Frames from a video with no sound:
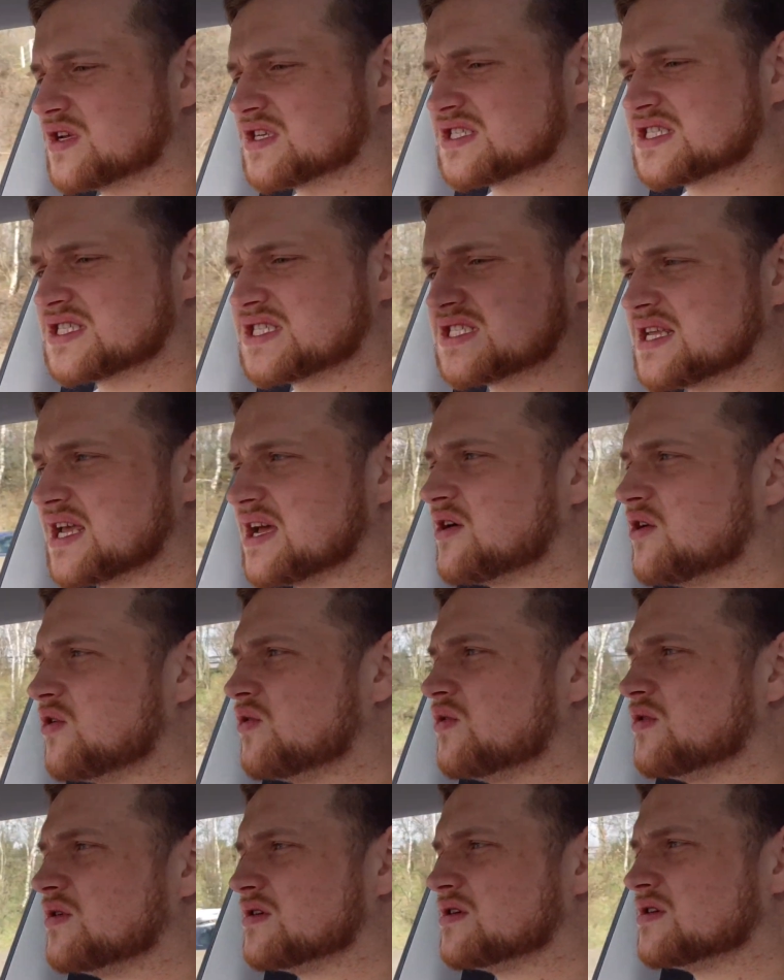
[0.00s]

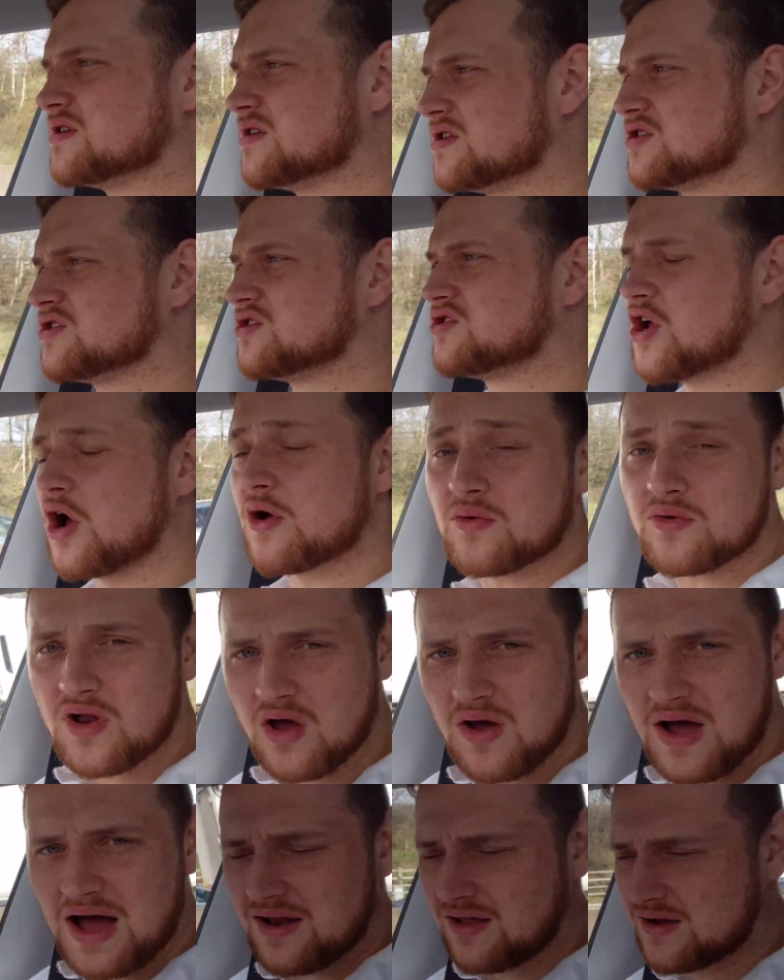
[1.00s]
still don't
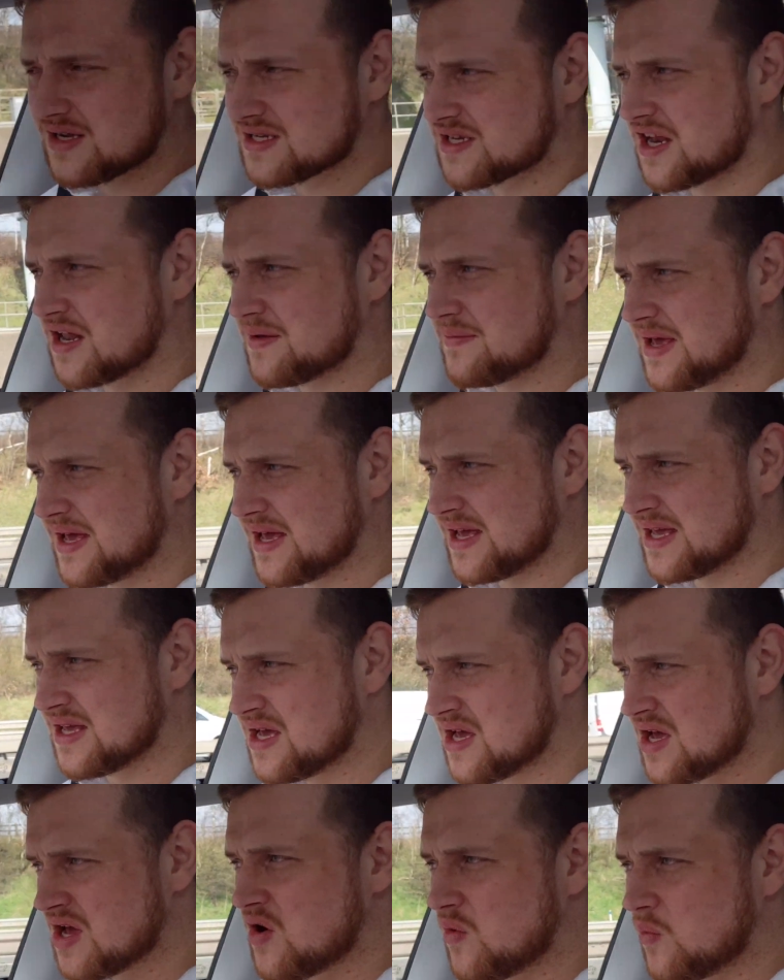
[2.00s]
know how long it's going to be.
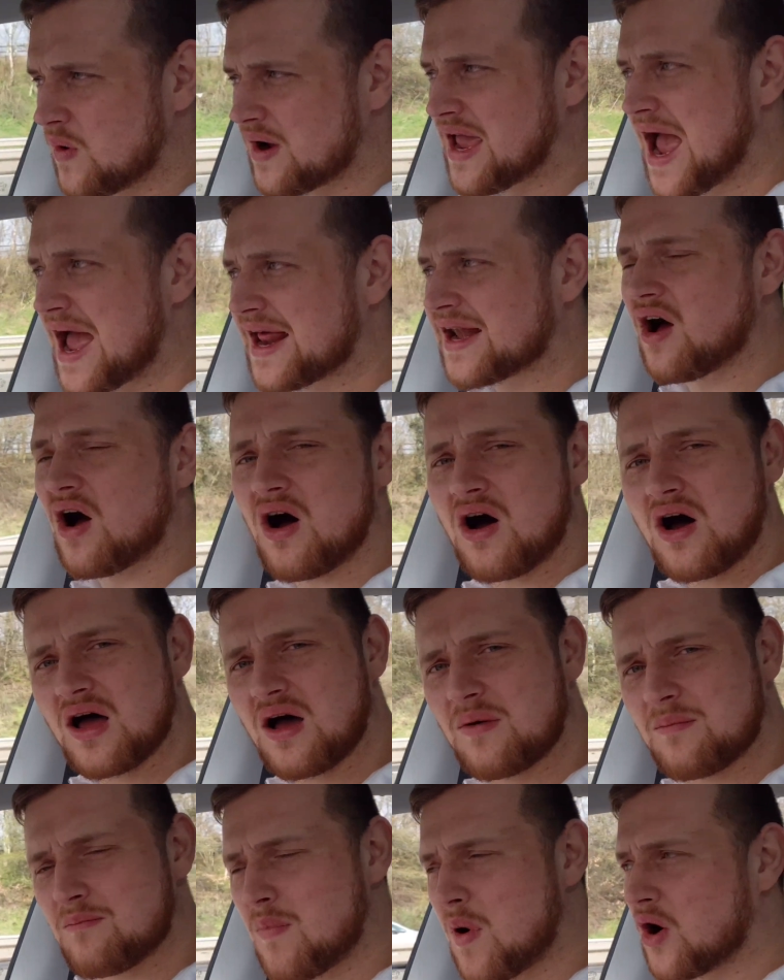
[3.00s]
We're getting
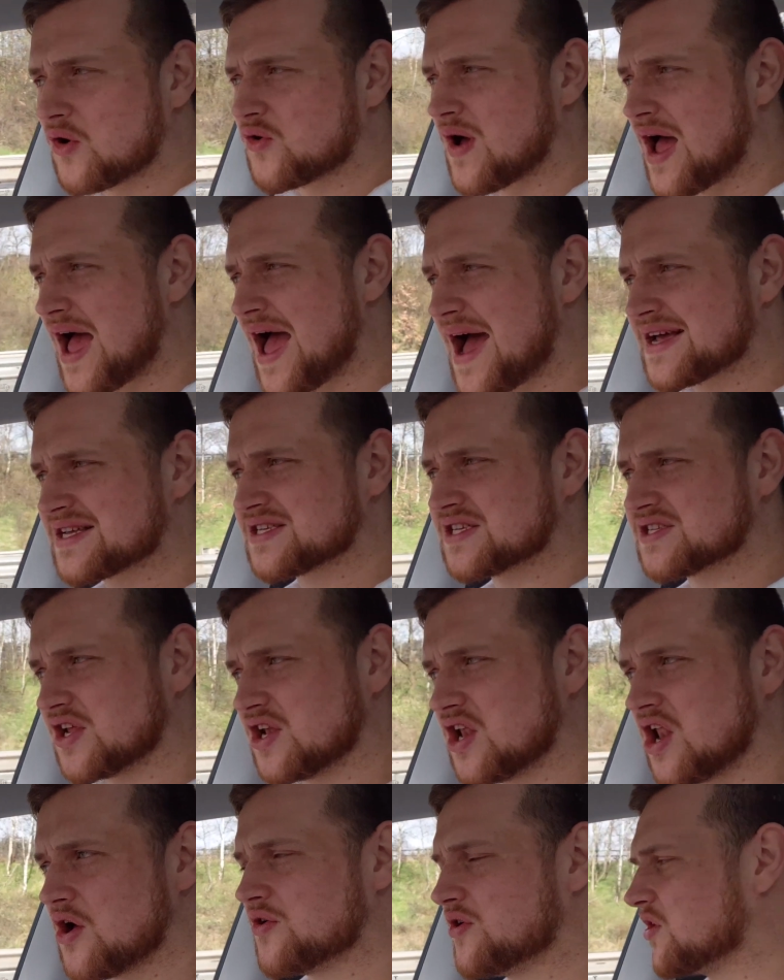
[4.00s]
Model S as a
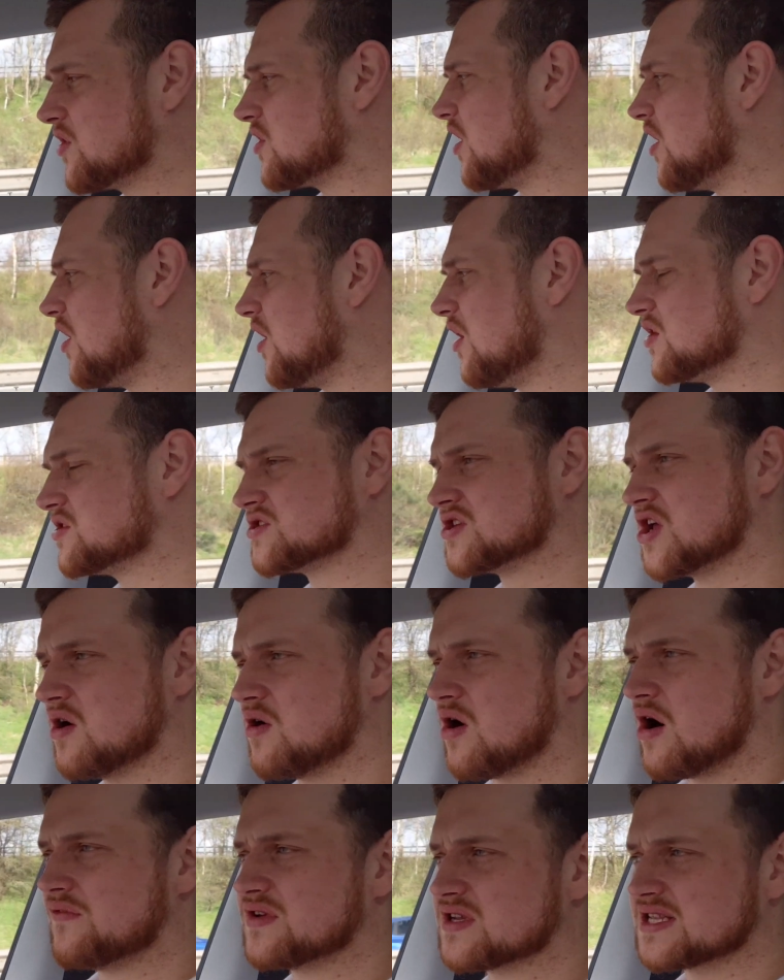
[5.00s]
loaner car,
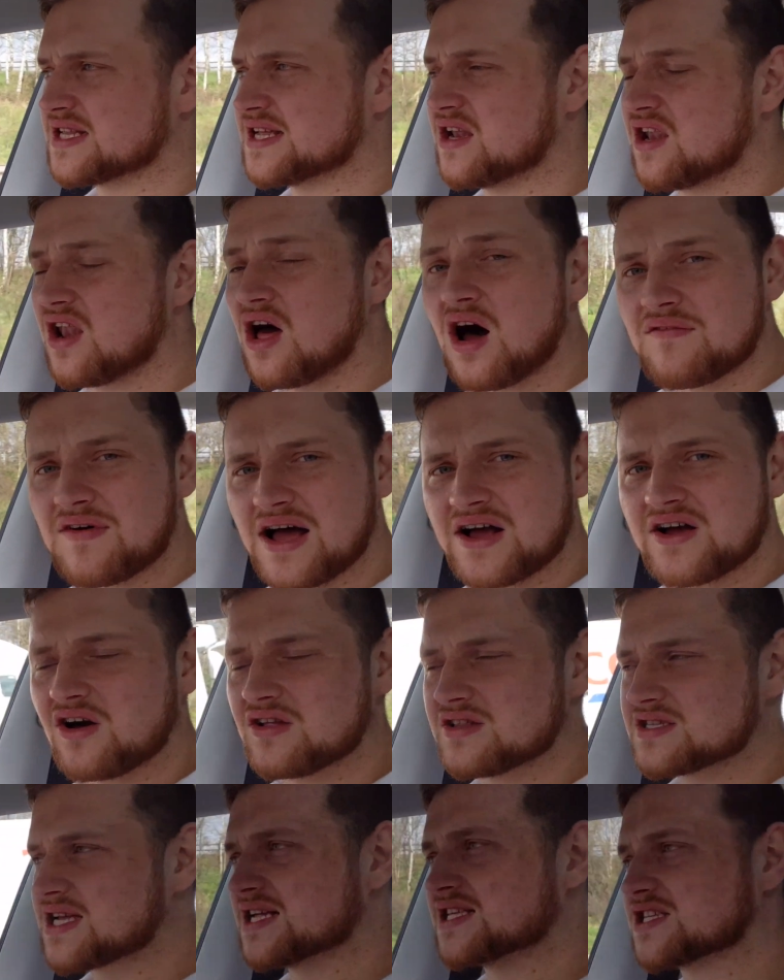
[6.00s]
so obviously a lot of our
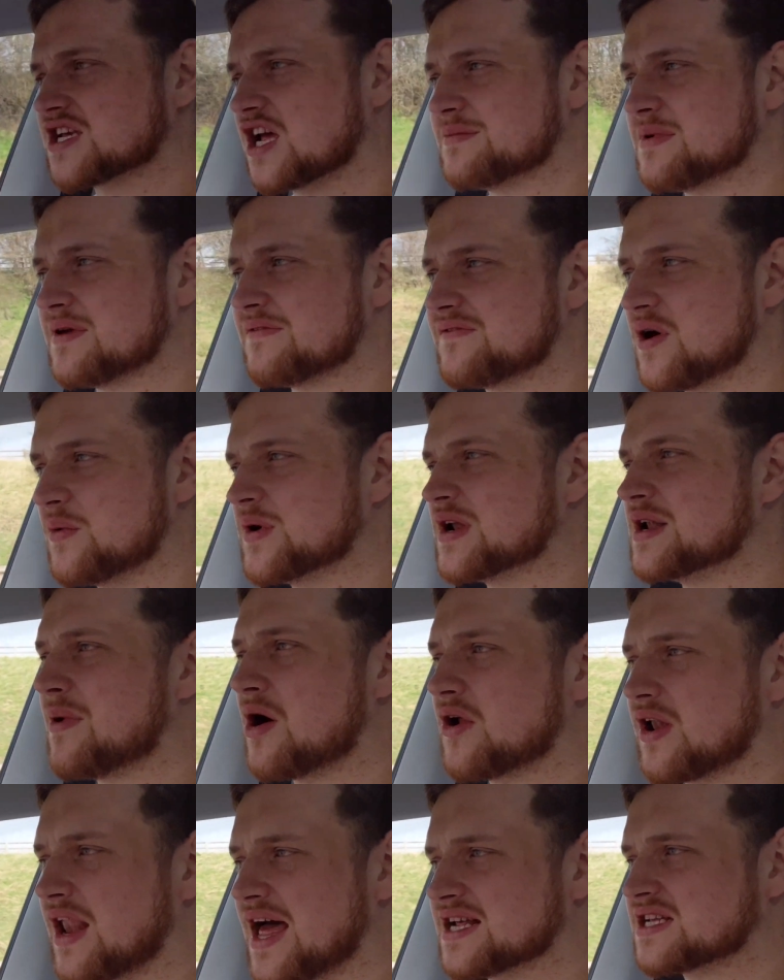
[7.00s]
content's going to be filmed with the
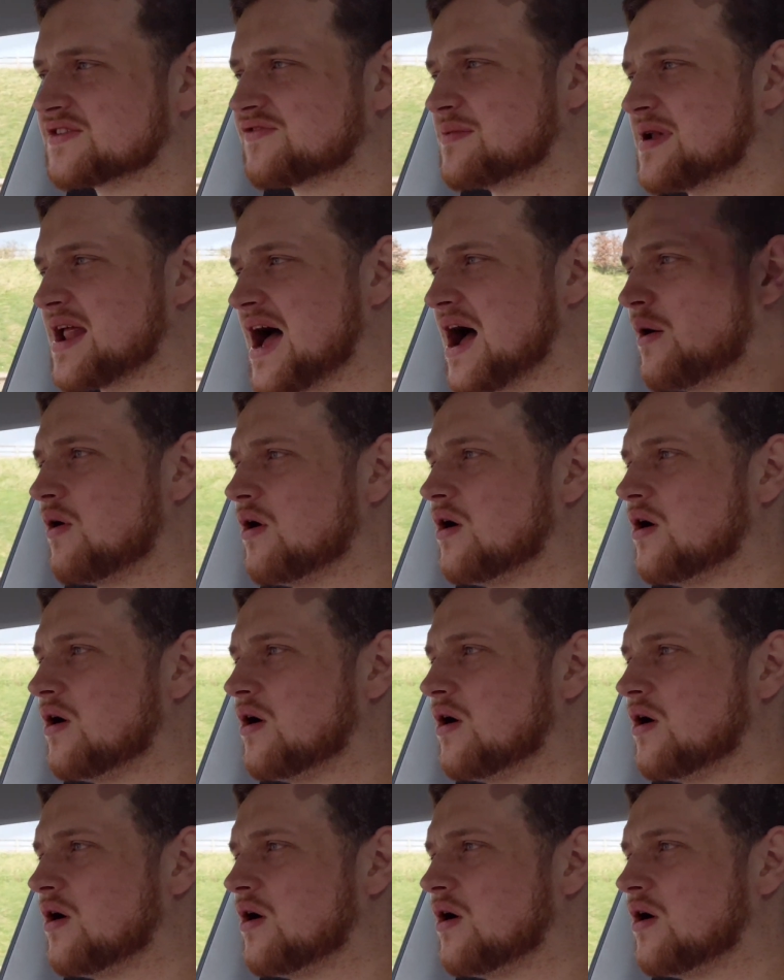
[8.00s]
Model S from now